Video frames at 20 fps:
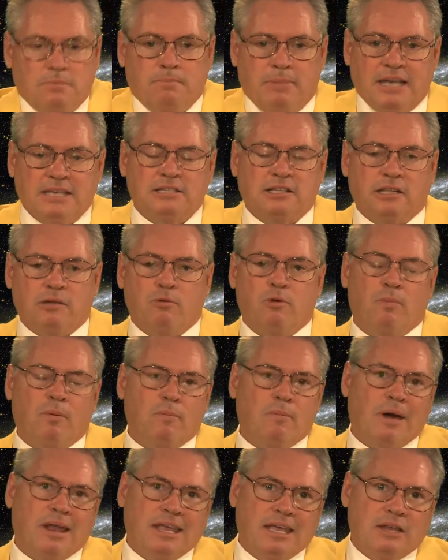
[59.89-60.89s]
Basically, we put
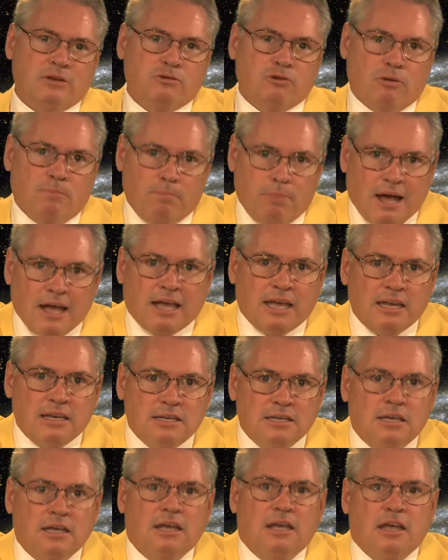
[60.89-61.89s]
money into a
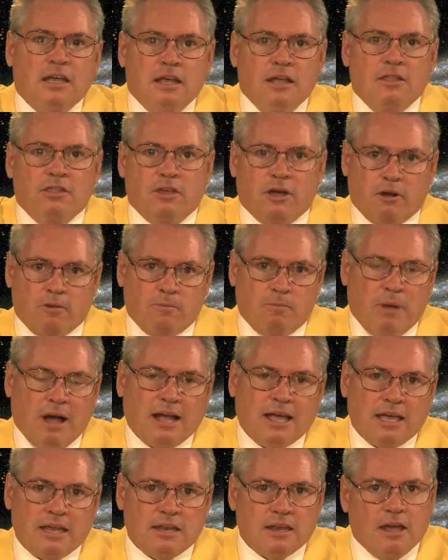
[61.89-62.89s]
bucket. The
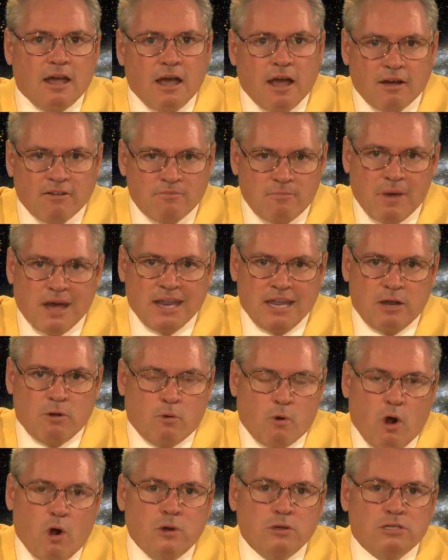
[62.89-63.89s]
bucket of money
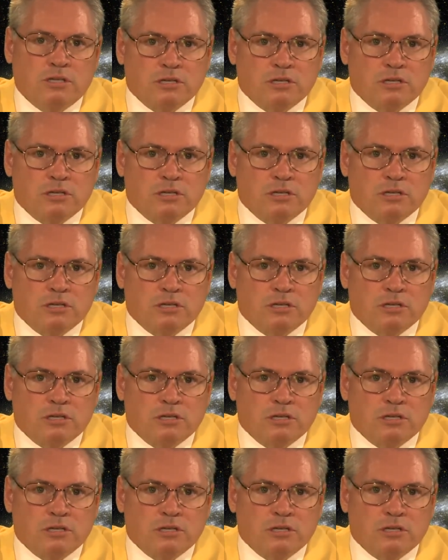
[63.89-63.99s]
grows at